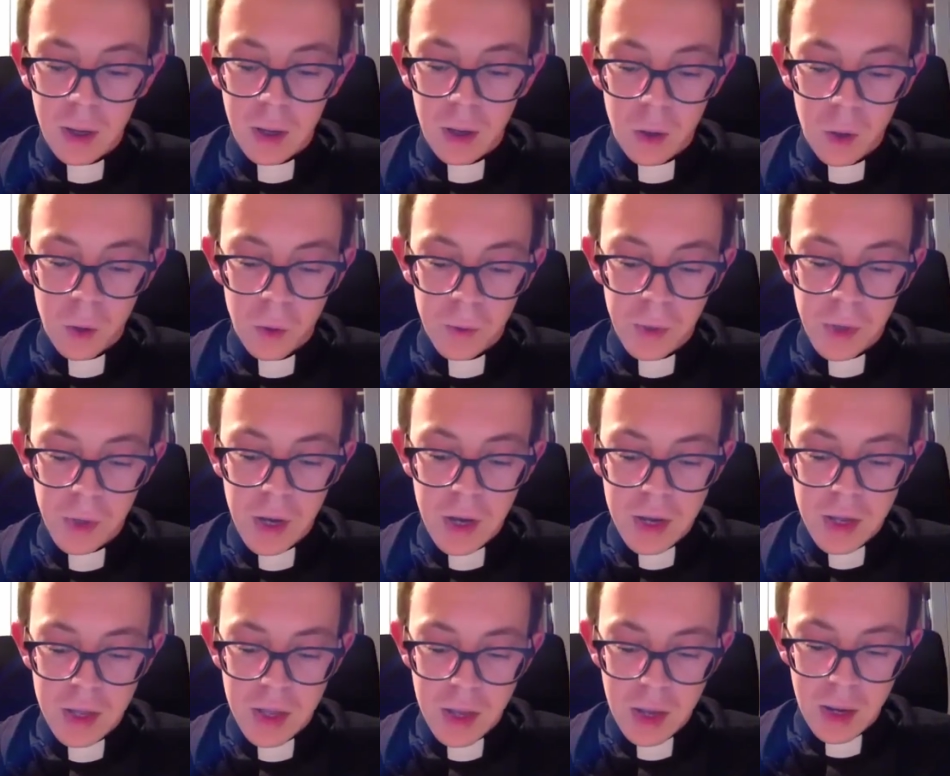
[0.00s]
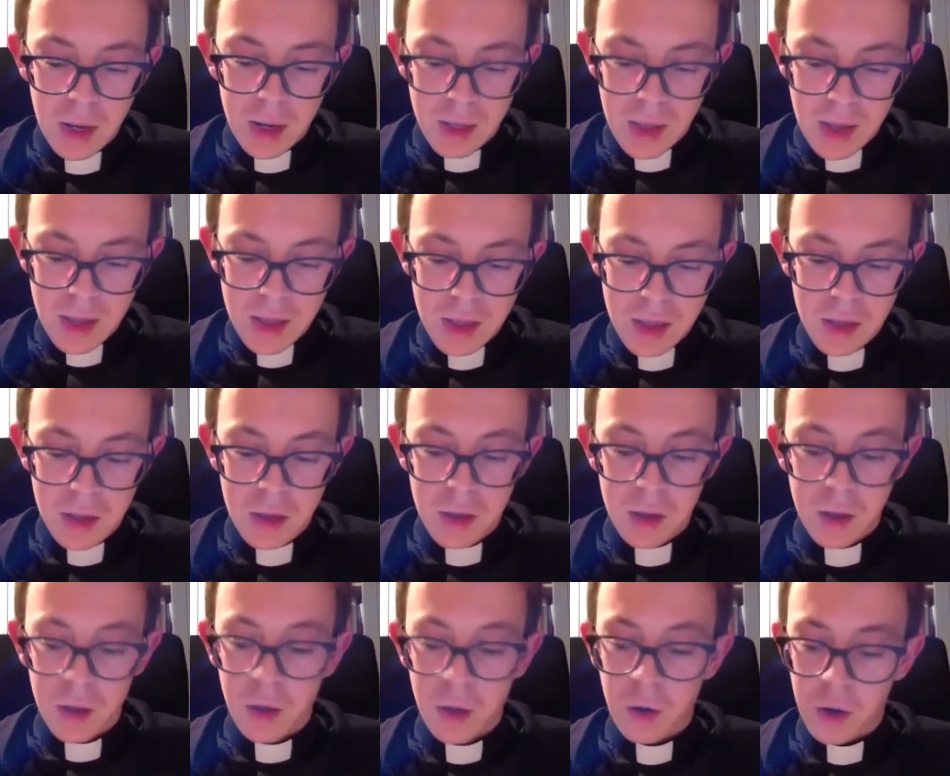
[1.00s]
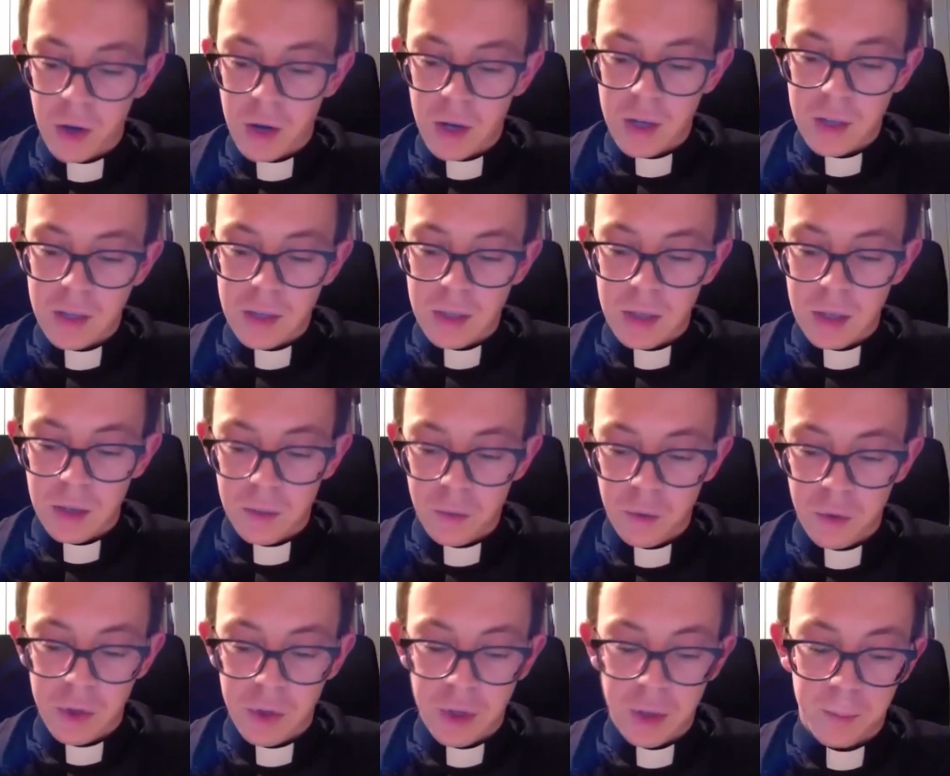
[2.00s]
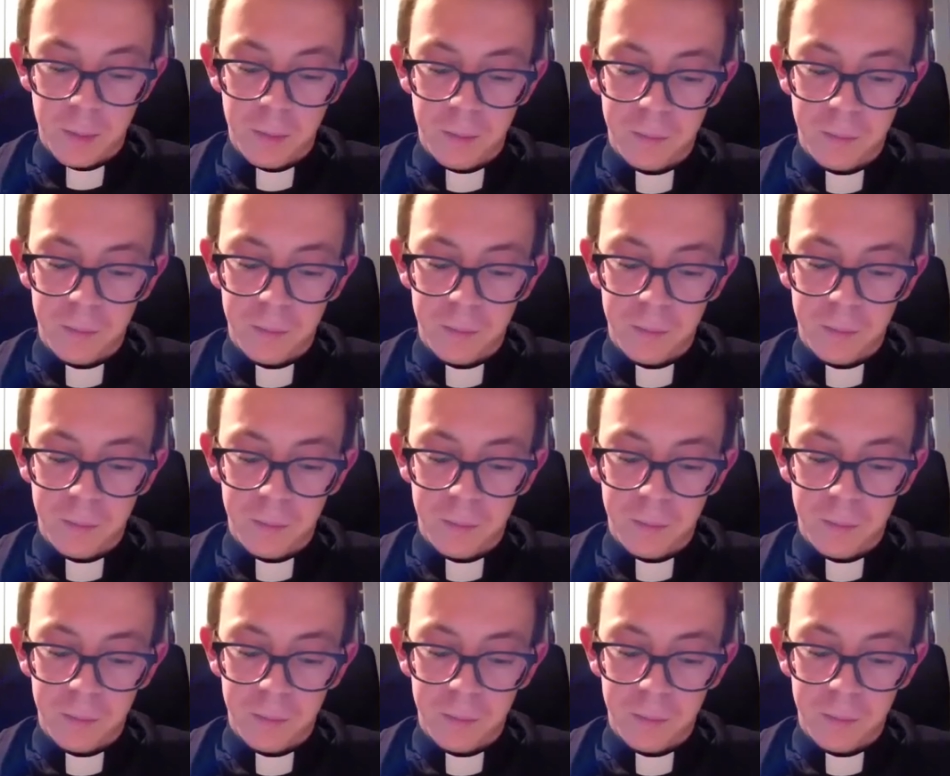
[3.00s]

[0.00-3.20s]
own identity, rights, and freedom.